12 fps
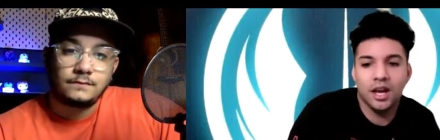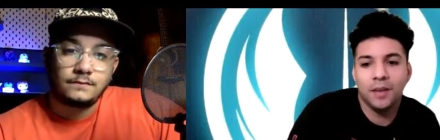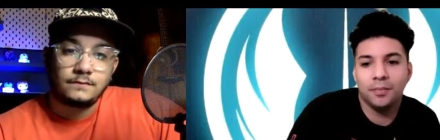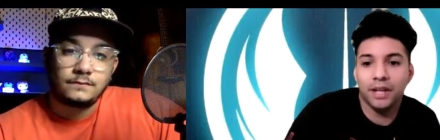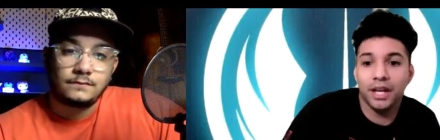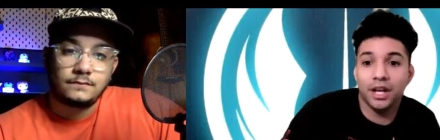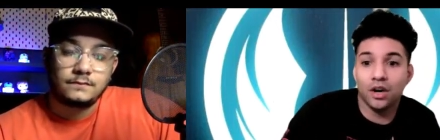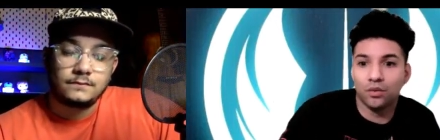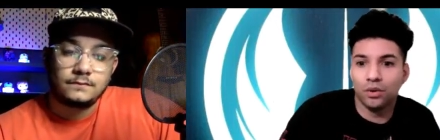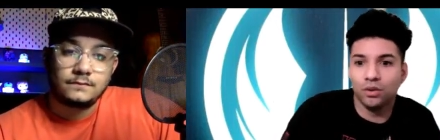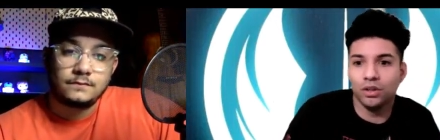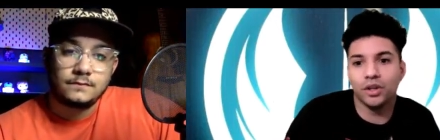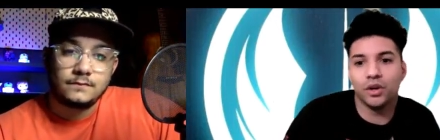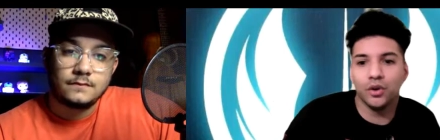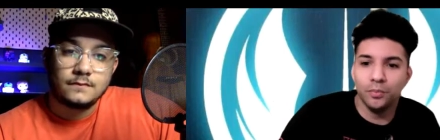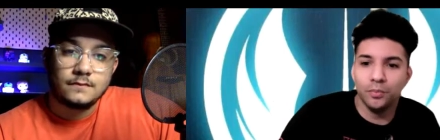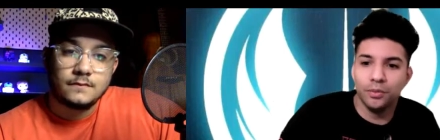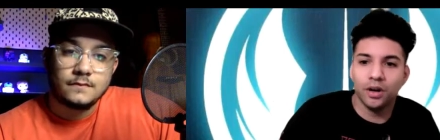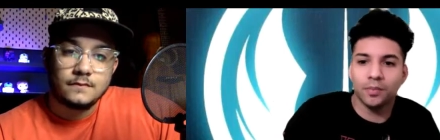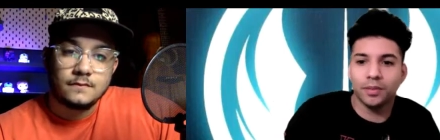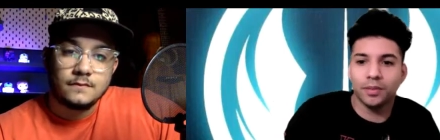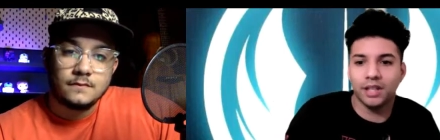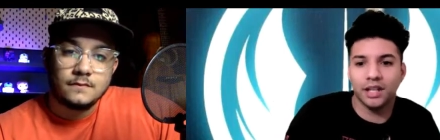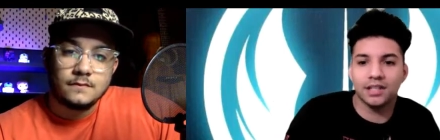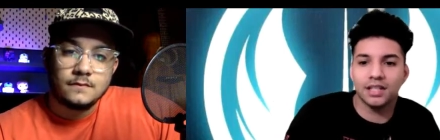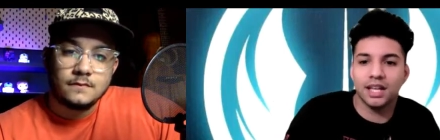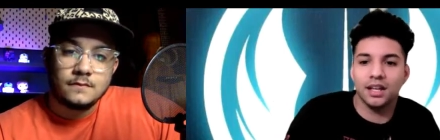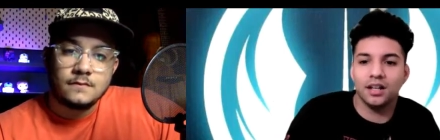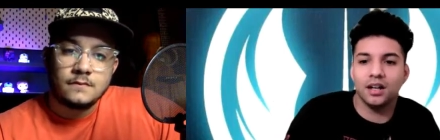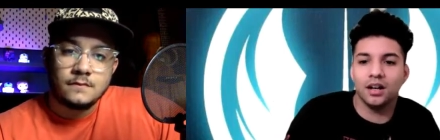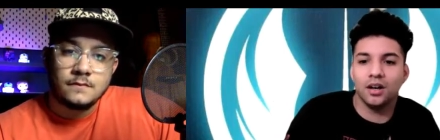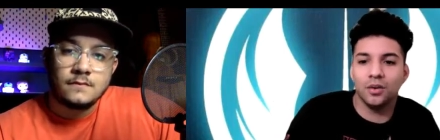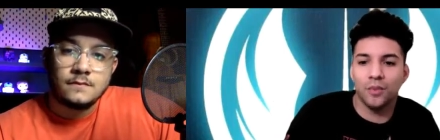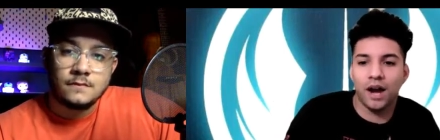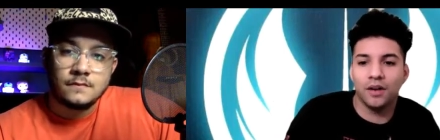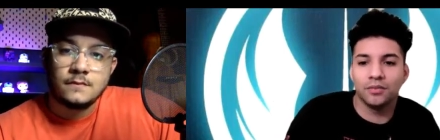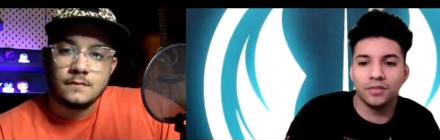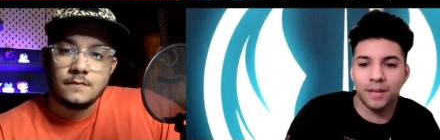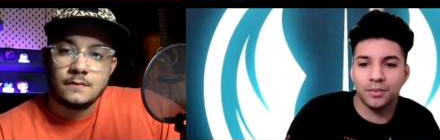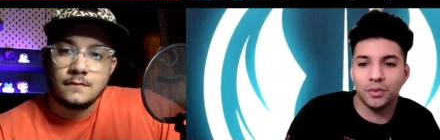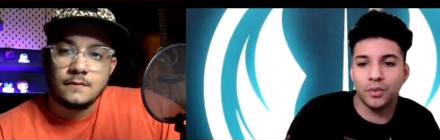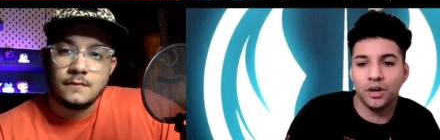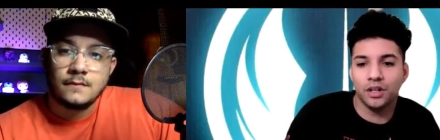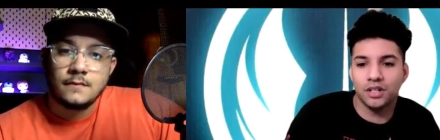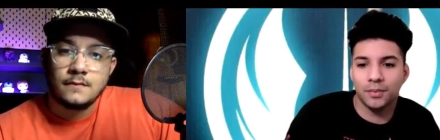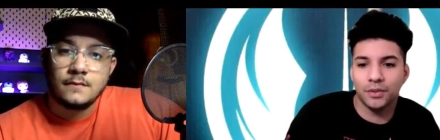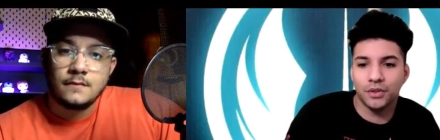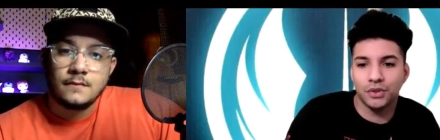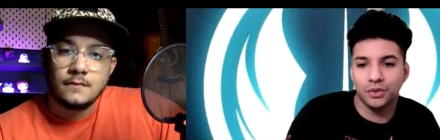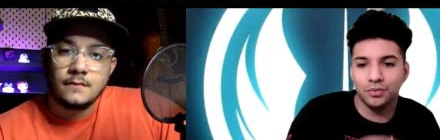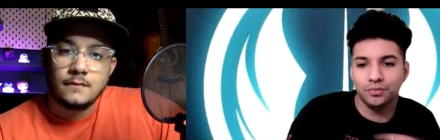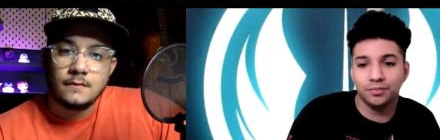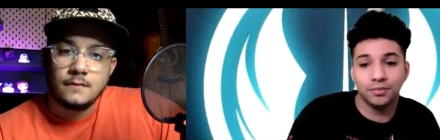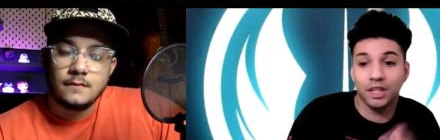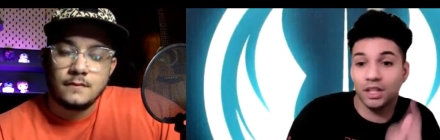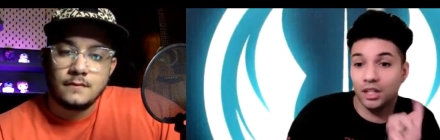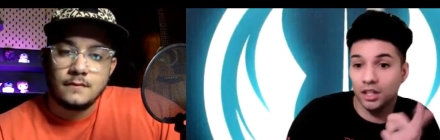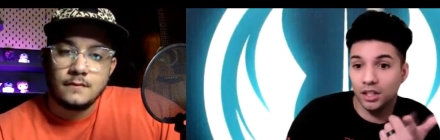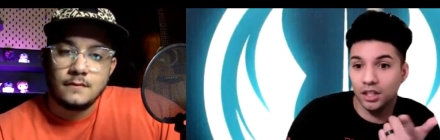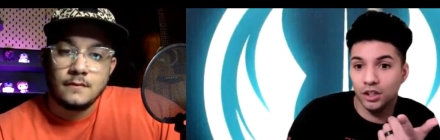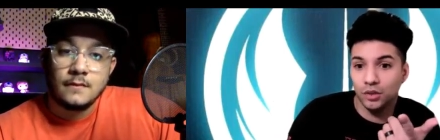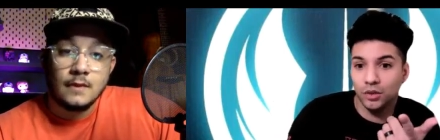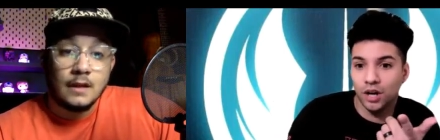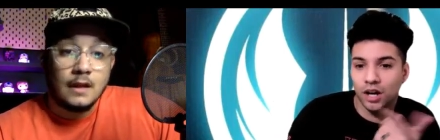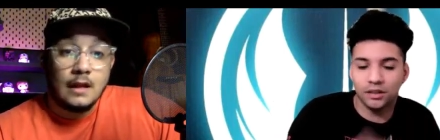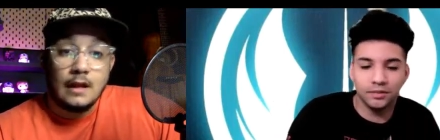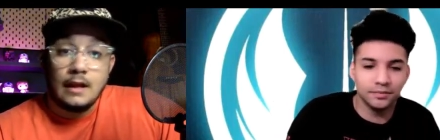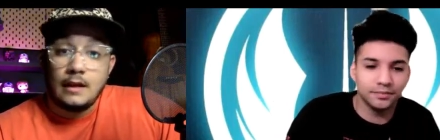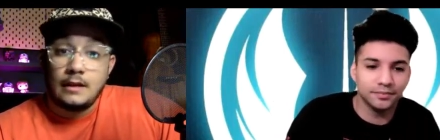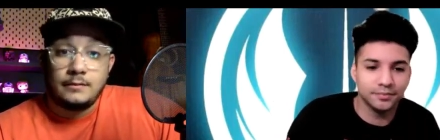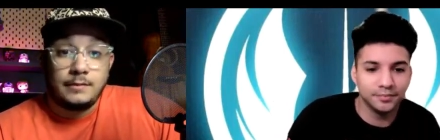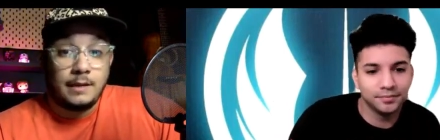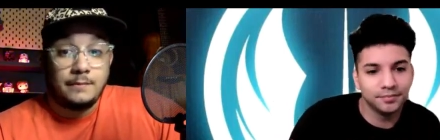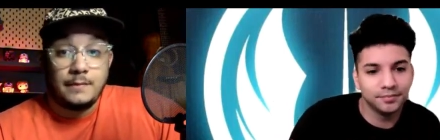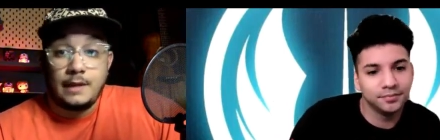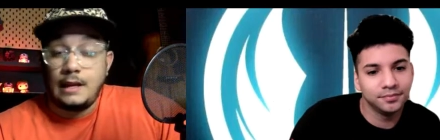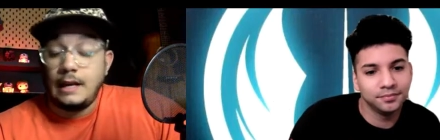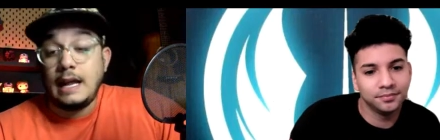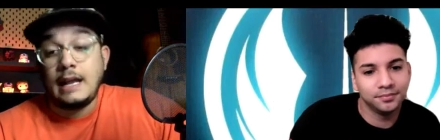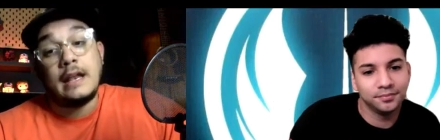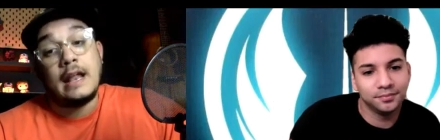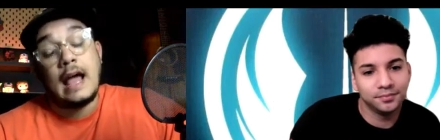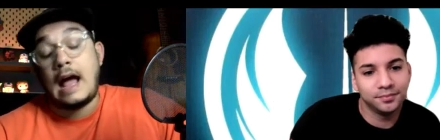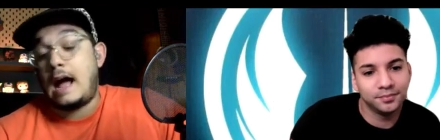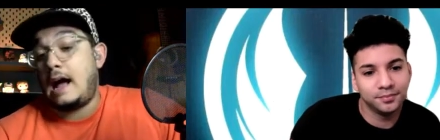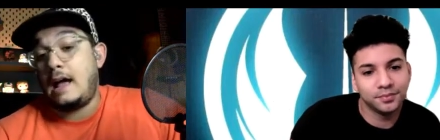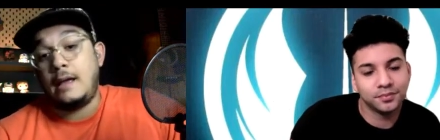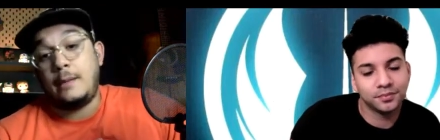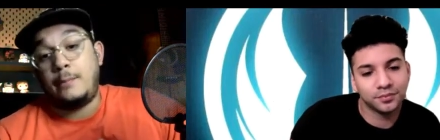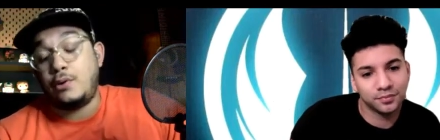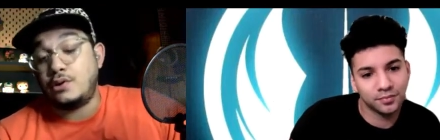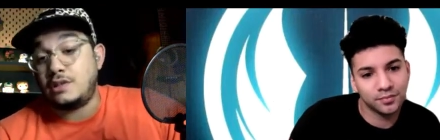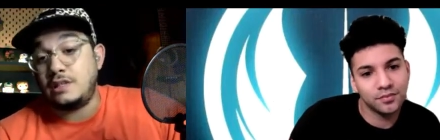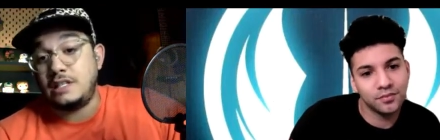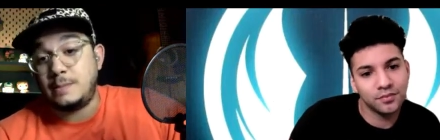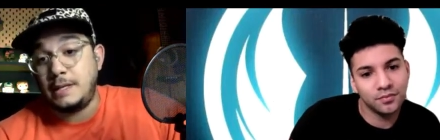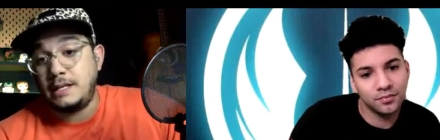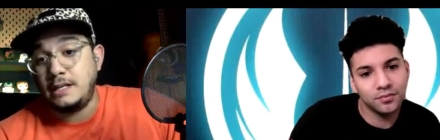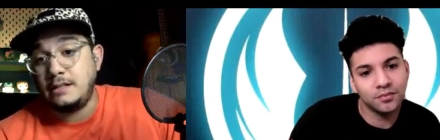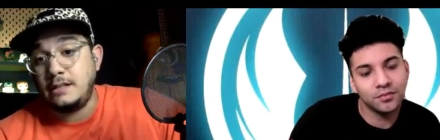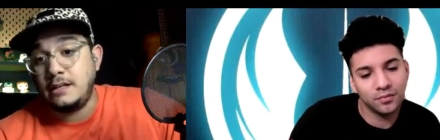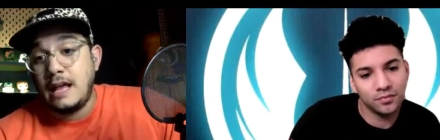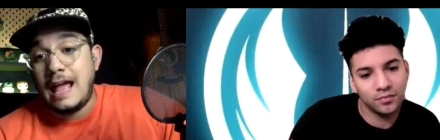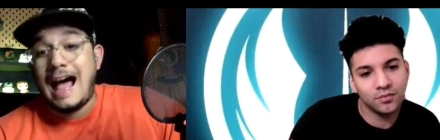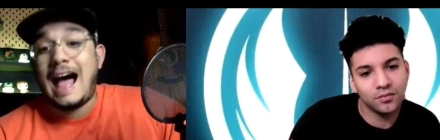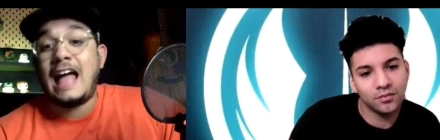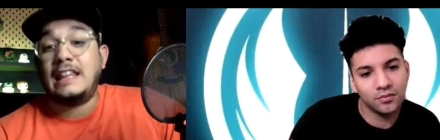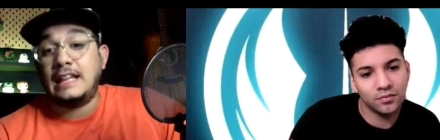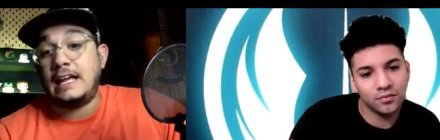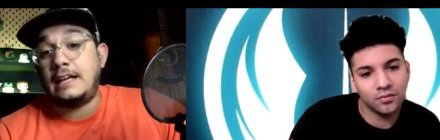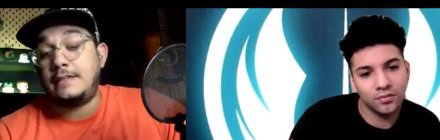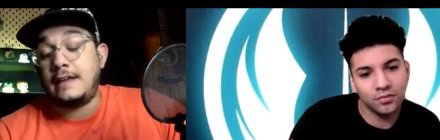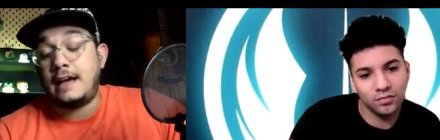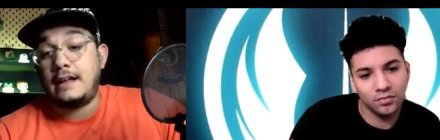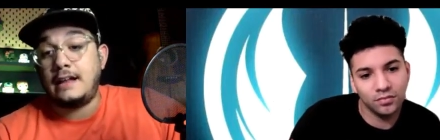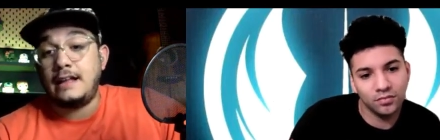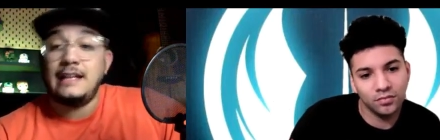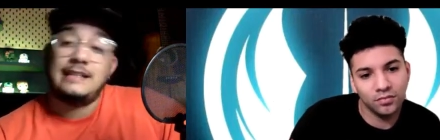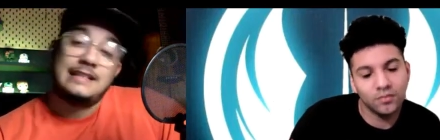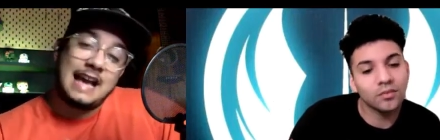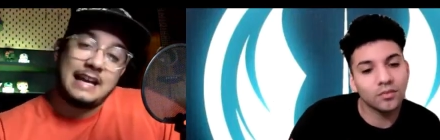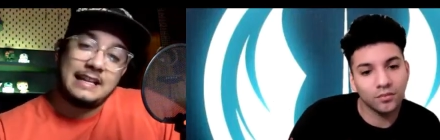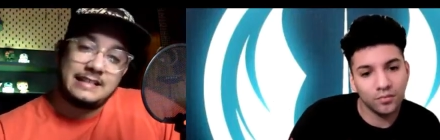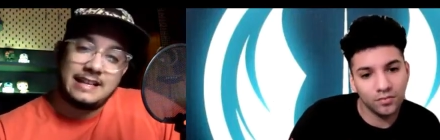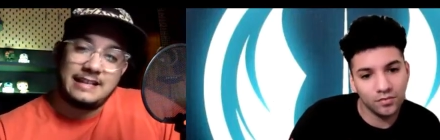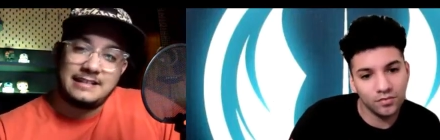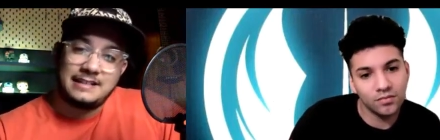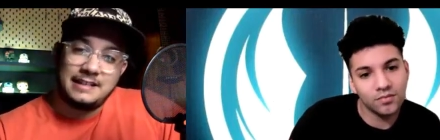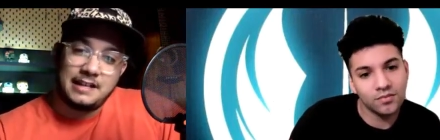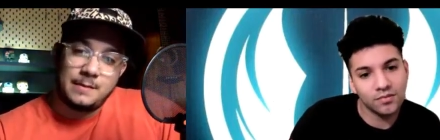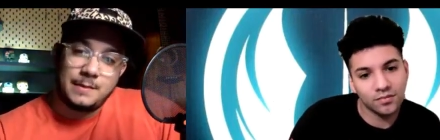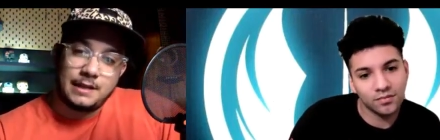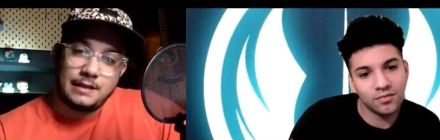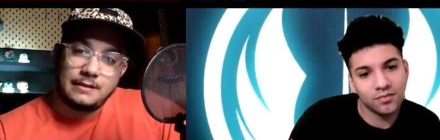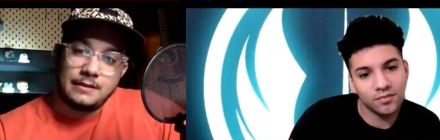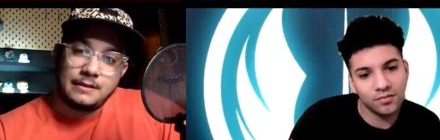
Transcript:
Speaker 1: playing a role in the whole book, but then it's like, oh wow, chapter one, chapter two, you gone.
Speaker 2: Yep, and again, I personally speaking, I like that it's that intensity coming in.